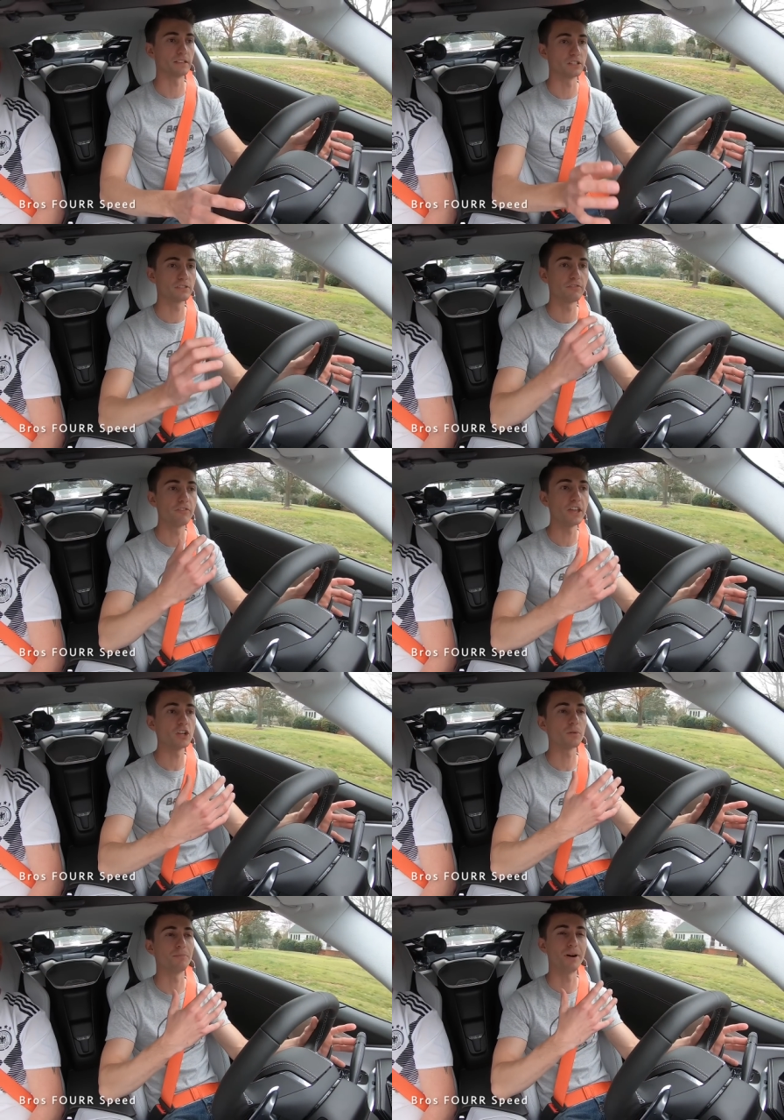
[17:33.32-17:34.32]
They just fit
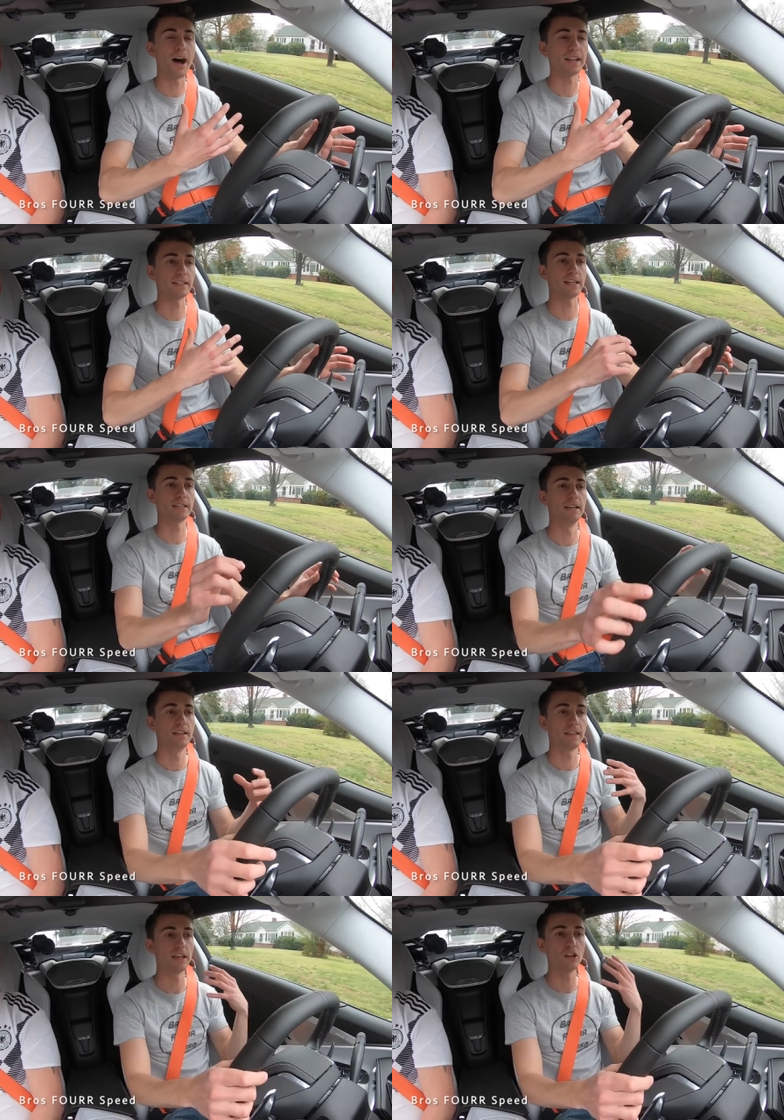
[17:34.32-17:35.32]
your body. Like
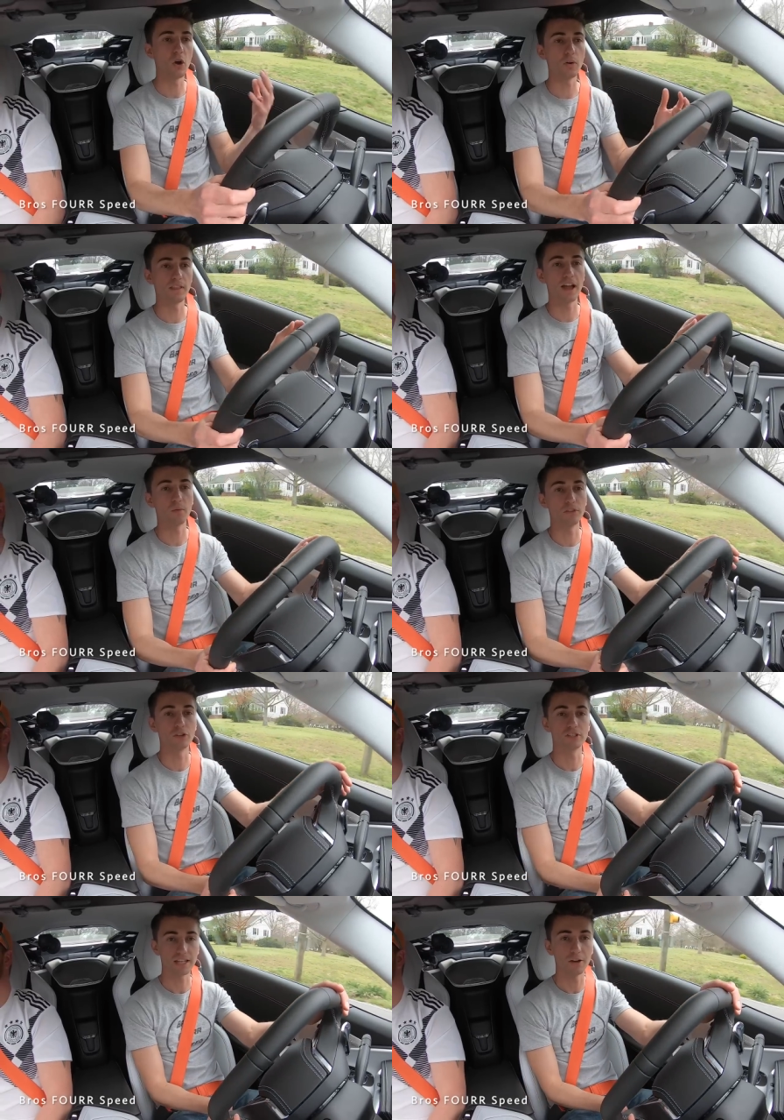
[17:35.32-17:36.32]
they go in line with
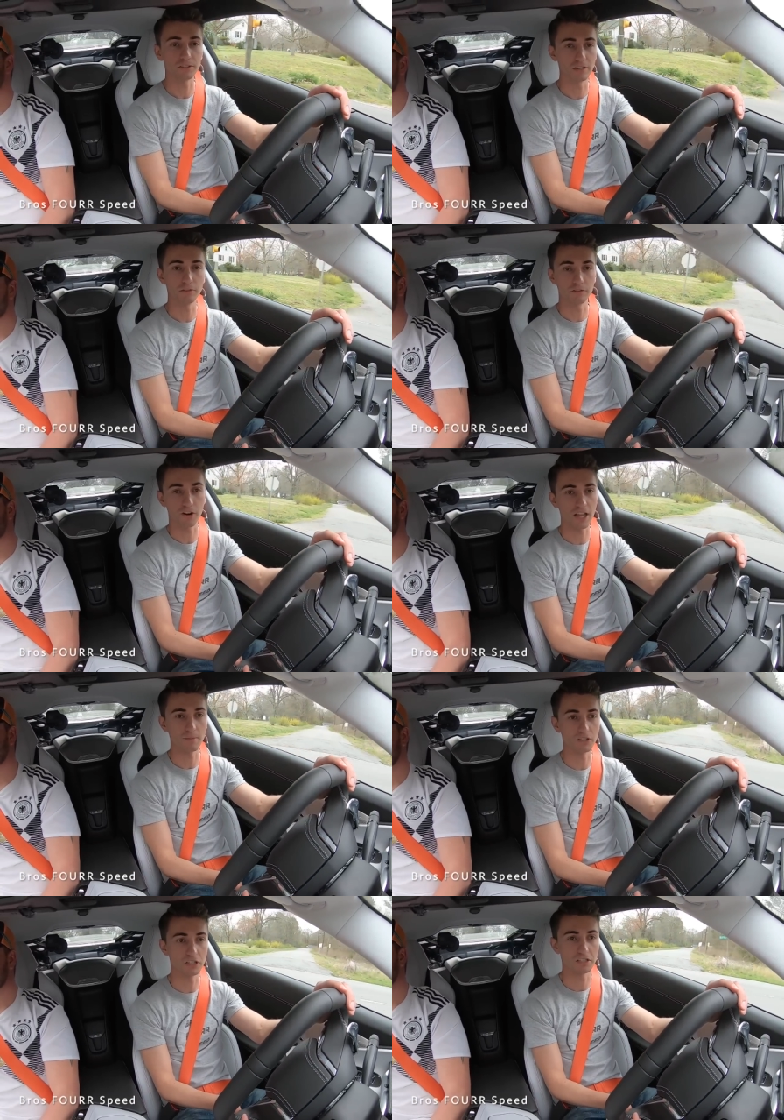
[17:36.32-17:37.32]
your skeleton of your frame
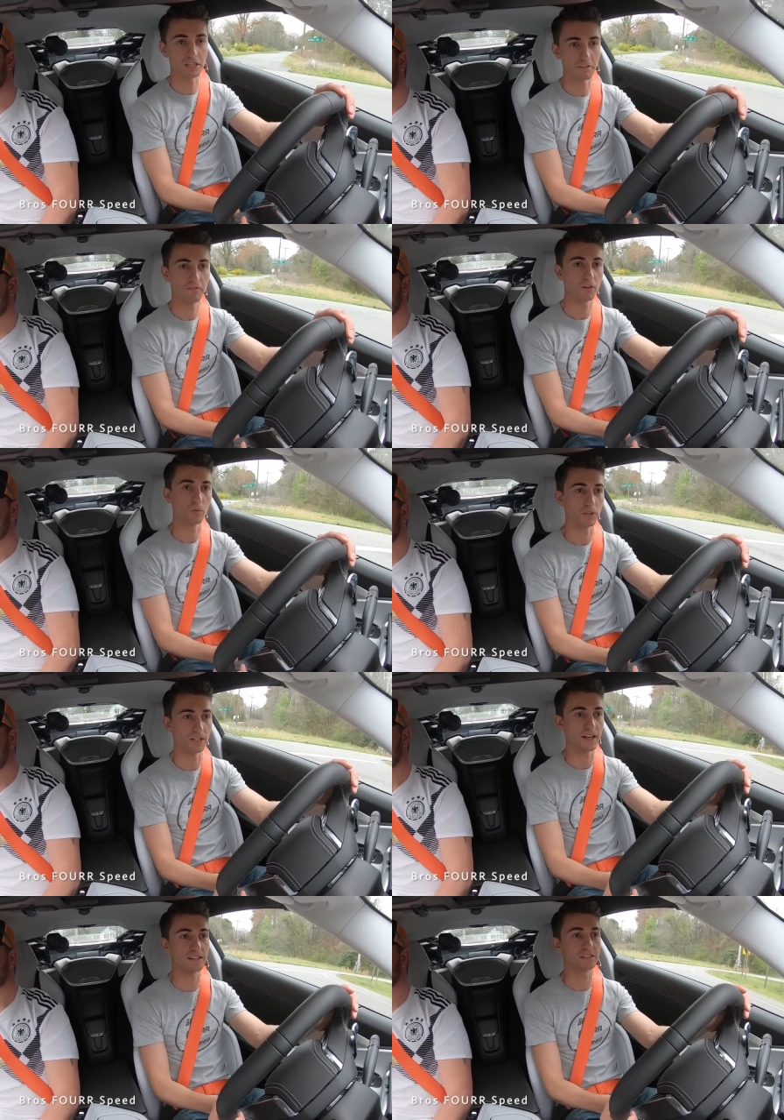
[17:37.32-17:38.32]
and just they fit
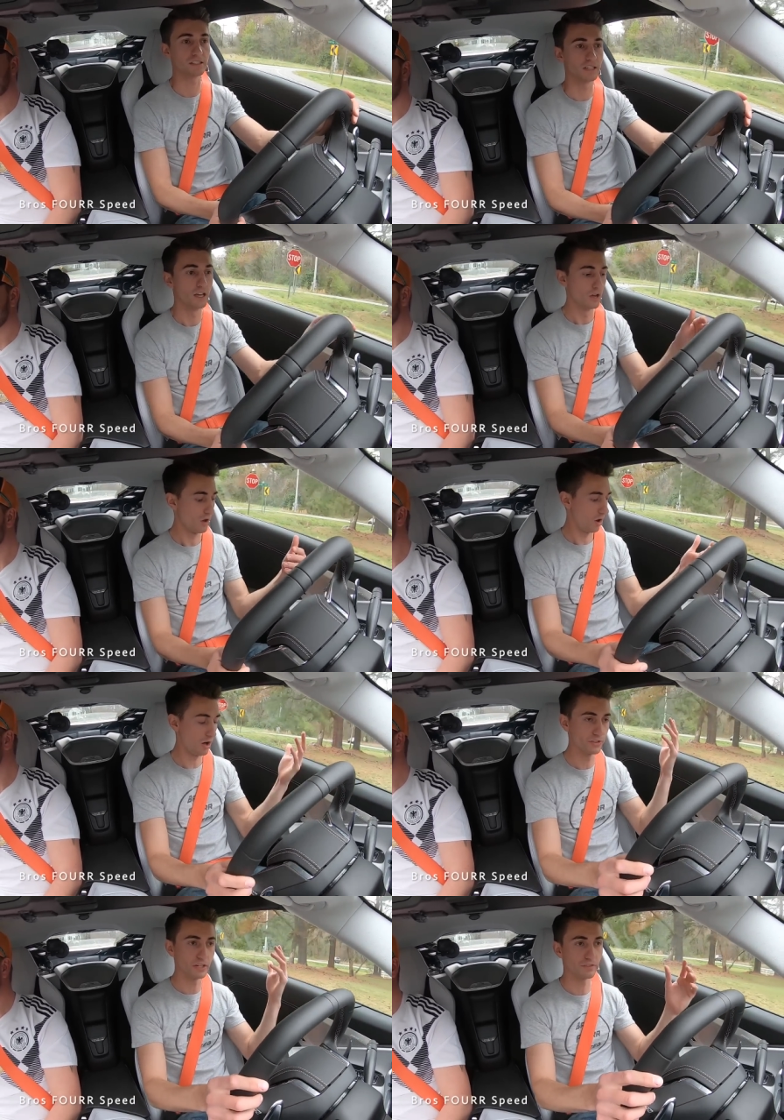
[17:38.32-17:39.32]
really nicely
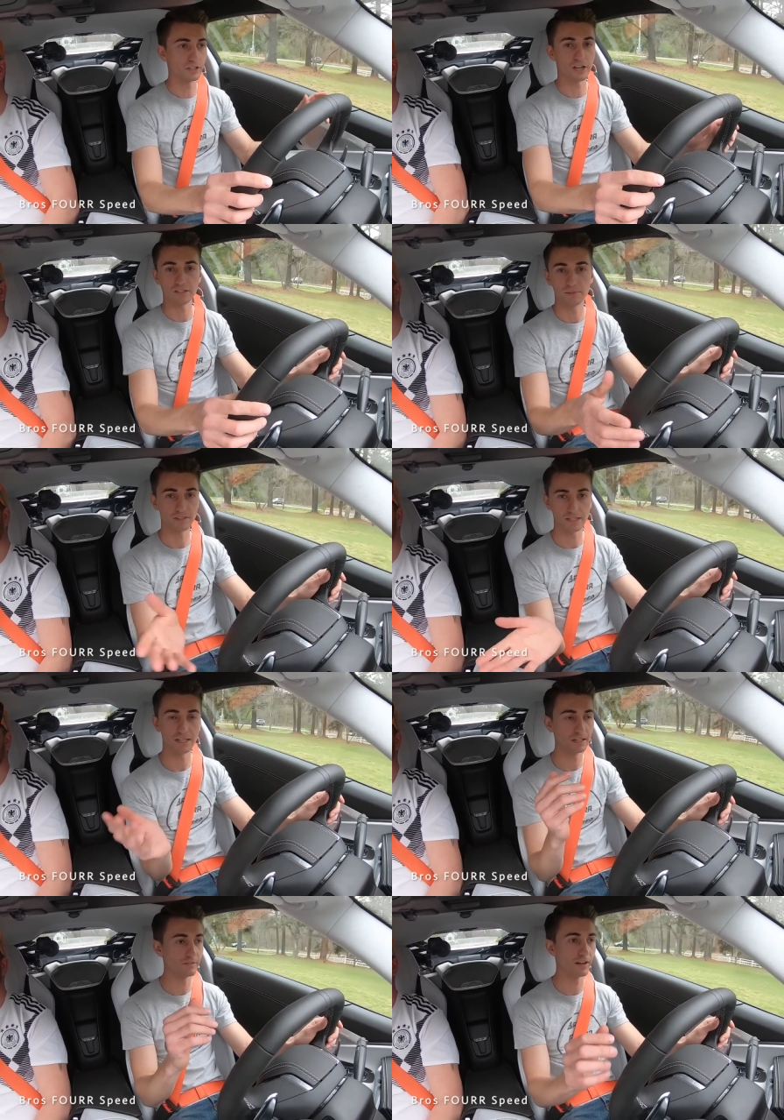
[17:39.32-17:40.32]
all the different adjustments,
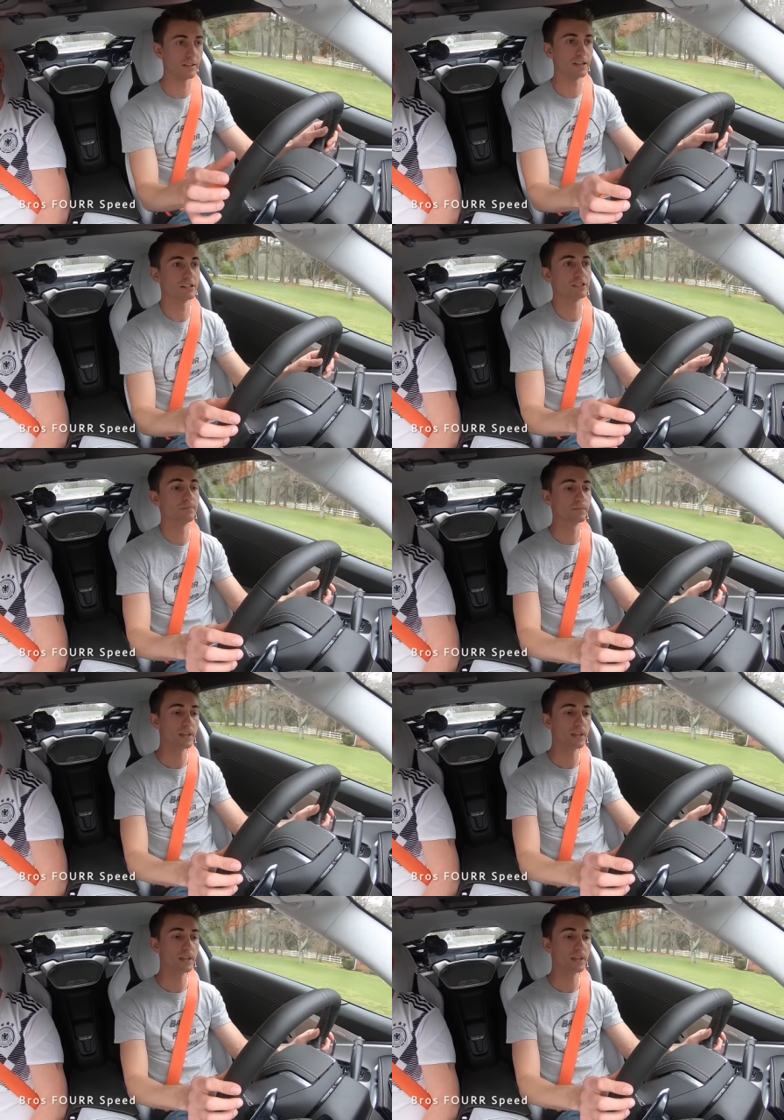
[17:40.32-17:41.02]
heated and ventilation.